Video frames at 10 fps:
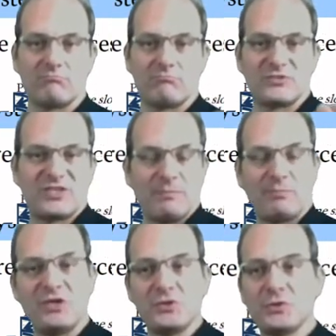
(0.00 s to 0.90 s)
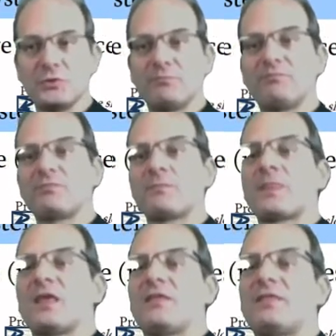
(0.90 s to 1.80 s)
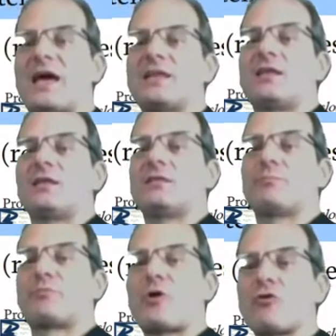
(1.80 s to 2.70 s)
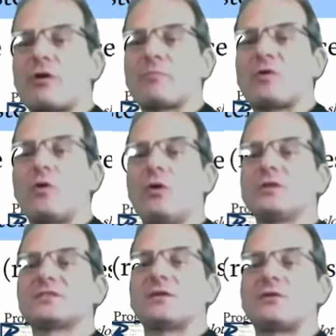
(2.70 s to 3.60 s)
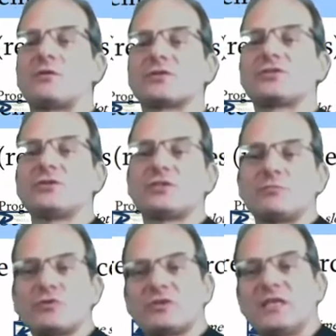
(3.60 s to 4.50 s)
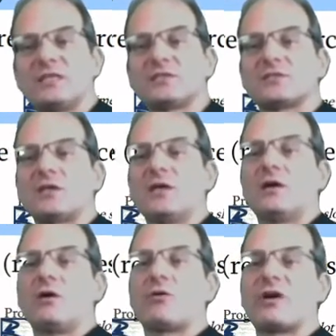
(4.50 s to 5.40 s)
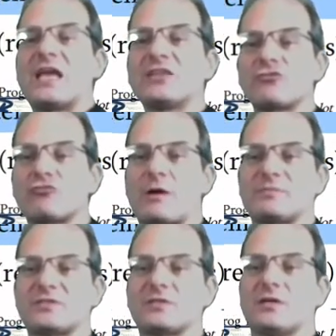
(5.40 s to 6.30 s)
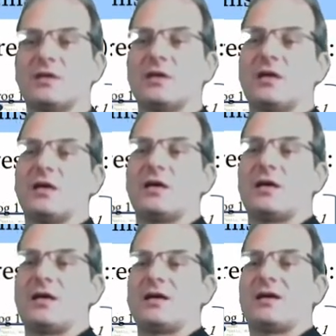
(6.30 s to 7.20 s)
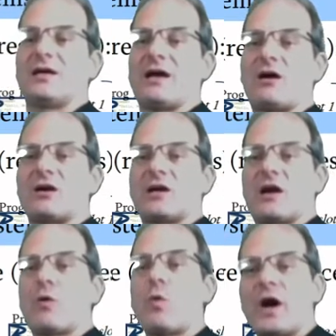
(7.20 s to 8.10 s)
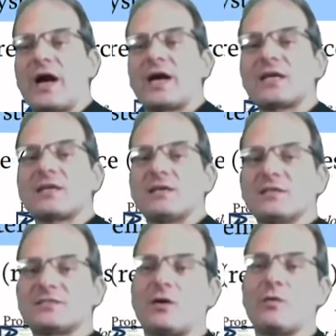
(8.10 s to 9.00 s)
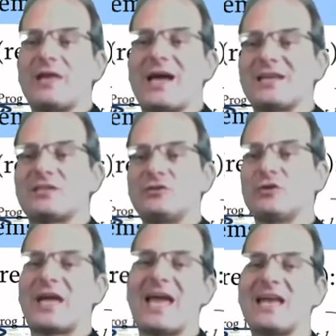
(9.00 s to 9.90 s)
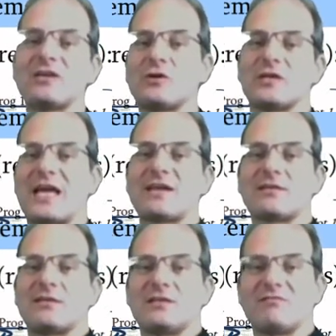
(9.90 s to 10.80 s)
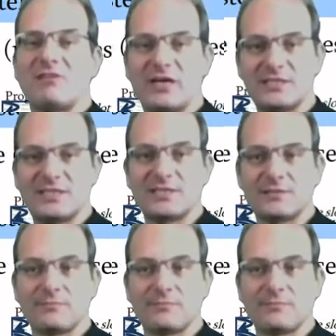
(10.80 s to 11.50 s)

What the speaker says: CPU. Then the program calls or system routines or interrupts are required so that you can connect the devices,